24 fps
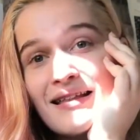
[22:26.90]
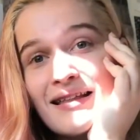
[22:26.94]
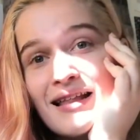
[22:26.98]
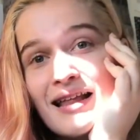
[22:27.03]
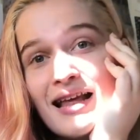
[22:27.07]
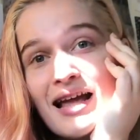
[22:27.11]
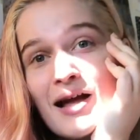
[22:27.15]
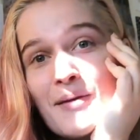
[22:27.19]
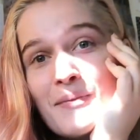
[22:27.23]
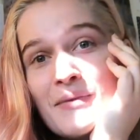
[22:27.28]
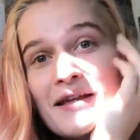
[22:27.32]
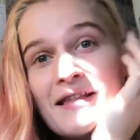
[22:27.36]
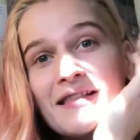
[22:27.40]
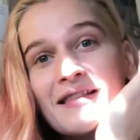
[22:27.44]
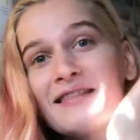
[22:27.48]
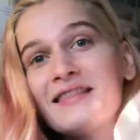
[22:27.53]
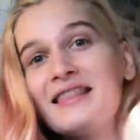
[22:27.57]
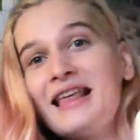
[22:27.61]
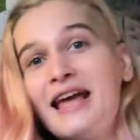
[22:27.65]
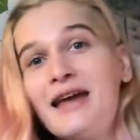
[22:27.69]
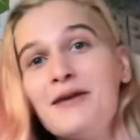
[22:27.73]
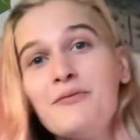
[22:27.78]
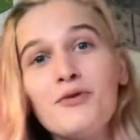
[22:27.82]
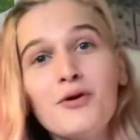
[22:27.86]
I mean,
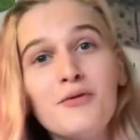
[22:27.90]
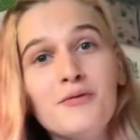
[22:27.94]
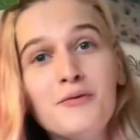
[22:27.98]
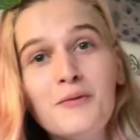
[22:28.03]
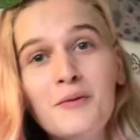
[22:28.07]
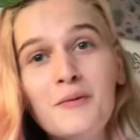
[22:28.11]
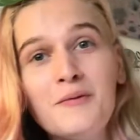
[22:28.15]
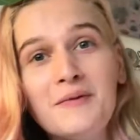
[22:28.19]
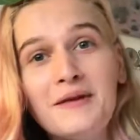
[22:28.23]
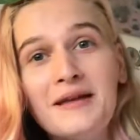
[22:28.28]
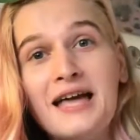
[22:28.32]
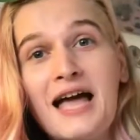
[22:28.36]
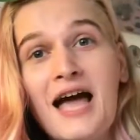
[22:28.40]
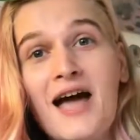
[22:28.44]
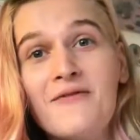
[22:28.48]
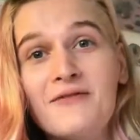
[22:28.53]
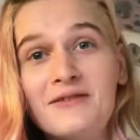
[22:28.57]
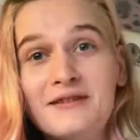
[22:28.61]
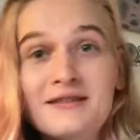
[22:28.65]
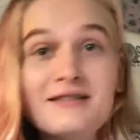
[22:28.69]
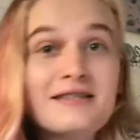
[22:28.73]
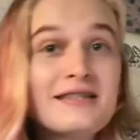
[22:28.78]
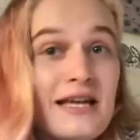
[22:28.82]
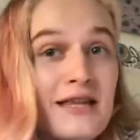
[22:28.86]
they probably
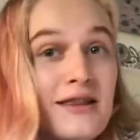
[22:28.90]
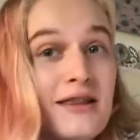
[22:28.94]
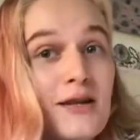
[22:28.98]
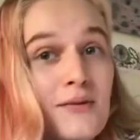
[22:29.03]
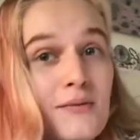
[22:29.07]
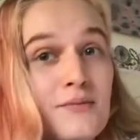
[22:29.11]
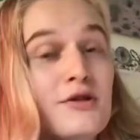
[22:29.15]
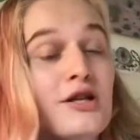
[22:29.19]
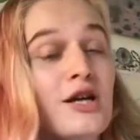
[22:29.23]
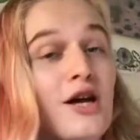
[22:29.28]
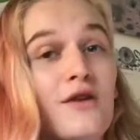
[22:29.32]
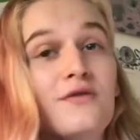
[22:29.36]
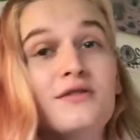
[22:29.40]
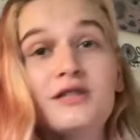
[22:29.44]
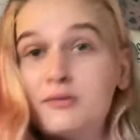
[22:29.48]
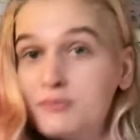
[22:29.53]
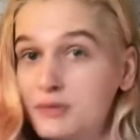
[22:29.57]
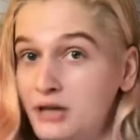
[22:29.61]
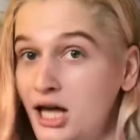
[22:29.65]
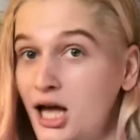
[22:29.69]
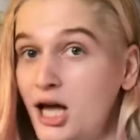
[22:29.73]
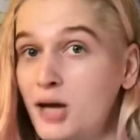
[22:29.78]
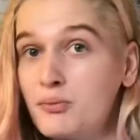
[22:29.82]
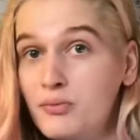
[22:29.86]
haven't sent themselves a
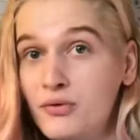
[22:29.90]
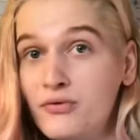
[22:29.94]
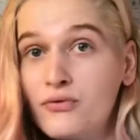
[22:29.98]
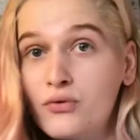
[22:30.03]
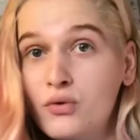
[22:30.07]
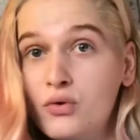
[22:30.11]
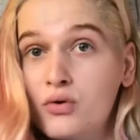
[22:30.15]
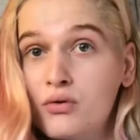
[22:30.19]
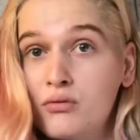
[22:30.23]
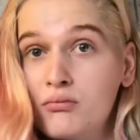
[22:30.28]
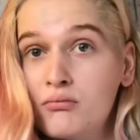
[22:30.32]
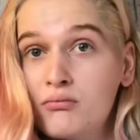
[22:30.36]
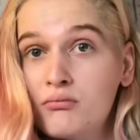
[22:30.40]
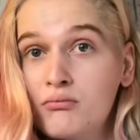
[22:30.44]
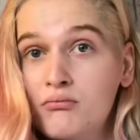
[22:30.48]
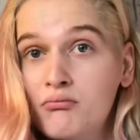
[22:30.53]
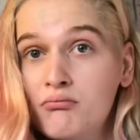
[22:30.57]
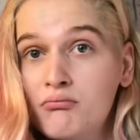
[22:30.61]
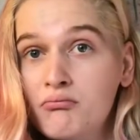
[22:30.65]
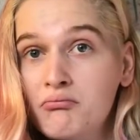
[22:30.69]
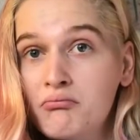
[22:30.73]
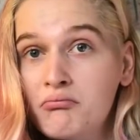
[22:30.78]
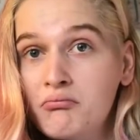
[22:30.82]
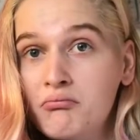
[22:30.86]
plant before.
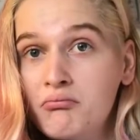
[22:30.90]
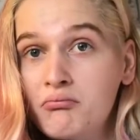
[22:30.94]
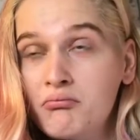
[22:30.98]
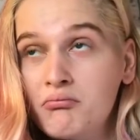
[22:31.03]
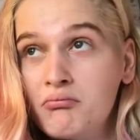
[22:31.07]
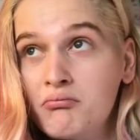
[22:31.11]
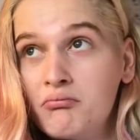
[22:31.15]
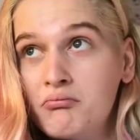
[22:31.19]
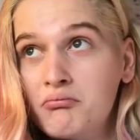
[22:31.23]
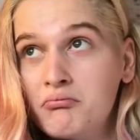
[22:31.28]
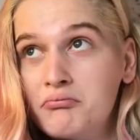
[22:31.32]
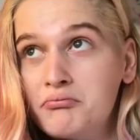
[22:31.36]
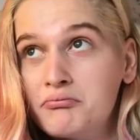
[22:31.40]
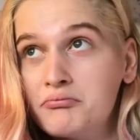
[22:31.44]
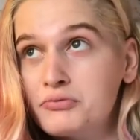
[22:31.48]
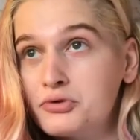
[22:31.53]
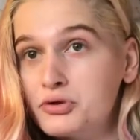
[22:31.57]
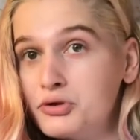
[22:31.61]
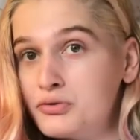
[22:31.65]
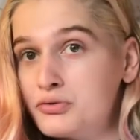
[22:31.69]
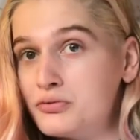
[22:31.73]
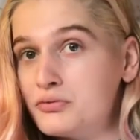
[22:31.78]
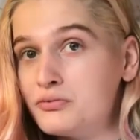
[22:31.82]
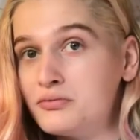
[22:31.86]

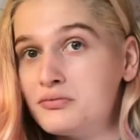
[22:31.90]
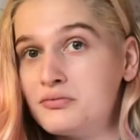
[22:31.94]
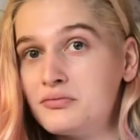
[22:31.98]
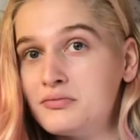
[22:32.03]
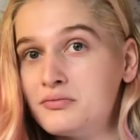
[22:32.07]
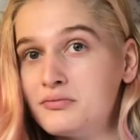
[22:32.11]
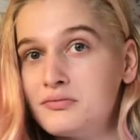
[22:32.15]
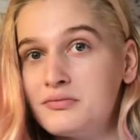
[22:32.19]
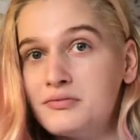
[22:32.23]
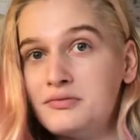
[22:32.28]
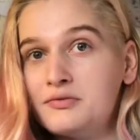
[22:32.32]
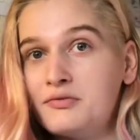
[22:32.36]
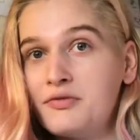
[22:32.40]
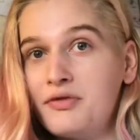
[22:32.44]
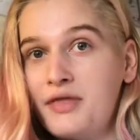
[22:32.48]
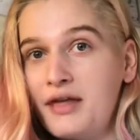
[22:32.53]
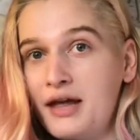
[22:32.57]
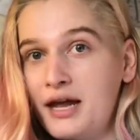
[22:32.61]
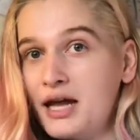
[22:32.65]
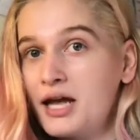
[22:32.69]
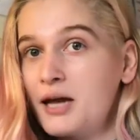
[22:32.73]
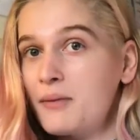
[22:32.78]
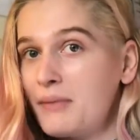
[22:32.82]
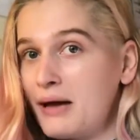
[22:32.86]
So
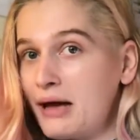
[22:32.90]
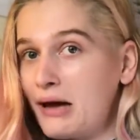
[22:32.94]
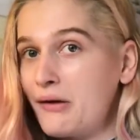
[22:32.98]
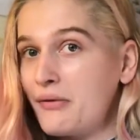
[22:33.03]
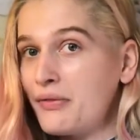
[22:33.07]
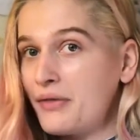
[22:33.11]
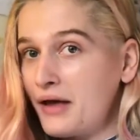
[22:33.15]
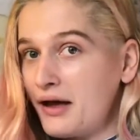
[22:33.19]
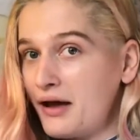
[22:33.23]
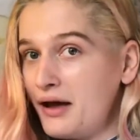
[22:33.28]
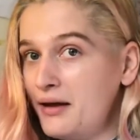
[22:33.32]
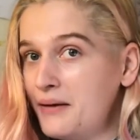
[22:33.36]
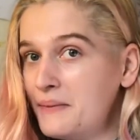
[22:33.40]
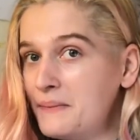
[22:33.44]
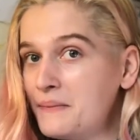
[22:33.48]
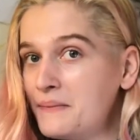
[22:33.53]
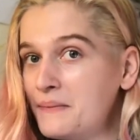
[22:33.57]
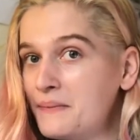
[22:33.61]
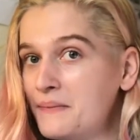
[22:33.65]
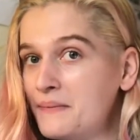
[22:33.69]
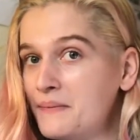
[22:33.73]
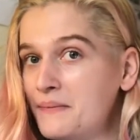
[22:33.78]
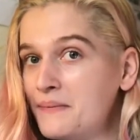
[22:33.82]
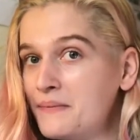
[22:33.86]
think about that.
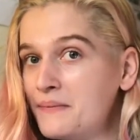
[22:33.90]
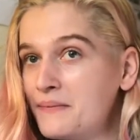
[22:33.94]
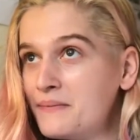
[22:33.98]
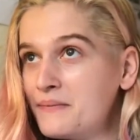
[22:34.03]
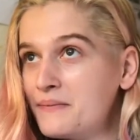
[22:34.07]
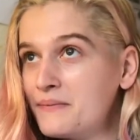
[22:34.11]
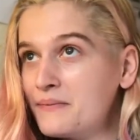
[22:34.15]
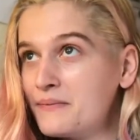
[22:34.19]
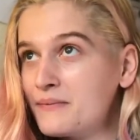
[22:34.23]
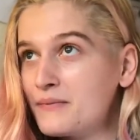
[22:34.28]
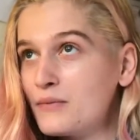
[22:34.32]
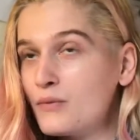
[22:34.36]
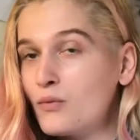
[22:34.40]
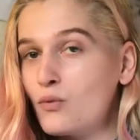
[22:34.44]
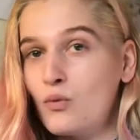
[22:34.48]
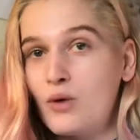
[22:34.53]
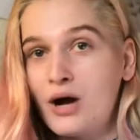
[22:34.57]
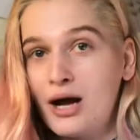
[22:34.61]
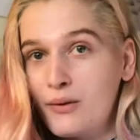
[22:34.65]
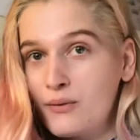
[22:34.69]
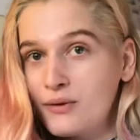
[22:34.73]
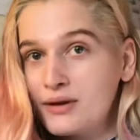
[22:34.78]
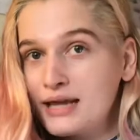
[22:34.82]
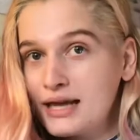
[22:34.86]
Why
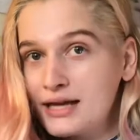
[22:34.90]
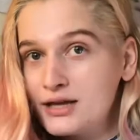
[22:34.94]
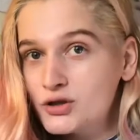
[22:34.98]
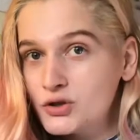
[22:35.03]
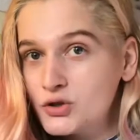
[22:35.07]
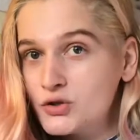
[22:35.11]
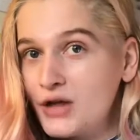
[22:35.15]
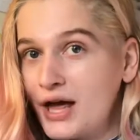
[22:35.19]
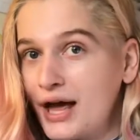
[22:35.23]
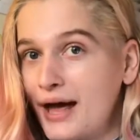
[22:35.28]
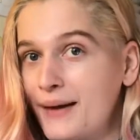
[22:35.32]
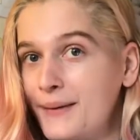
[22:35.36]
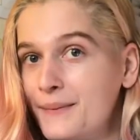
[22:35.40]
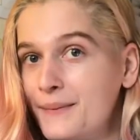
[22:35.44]
would they do that?